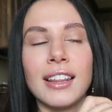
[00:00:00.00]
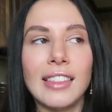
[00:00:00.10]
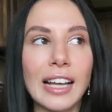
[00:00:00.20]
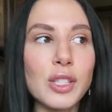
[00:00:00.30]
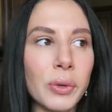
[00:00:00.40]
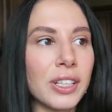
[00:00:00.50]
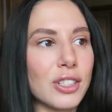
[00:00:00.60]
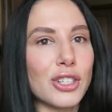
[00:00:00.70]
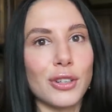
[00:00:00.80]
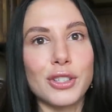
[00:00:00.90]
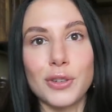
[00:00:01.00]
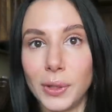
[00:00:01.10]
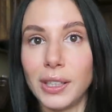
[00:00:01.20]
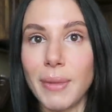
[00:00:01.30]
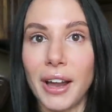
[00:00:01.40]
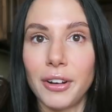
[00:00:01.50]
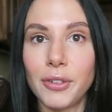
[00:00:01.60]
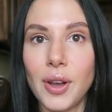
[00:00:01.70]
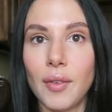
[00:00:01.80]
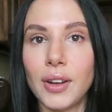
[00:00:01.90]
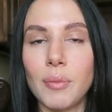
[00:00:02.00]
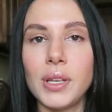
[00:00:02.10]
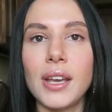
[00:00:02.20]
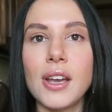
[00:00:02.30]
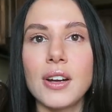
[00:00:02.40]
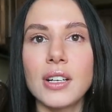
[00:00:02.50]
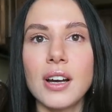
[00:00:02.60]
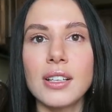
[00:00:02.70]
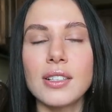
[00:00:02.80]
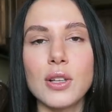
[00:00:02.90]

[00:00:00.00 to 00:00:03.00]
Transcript: That's when it starts to really matter if you have an MBA or not.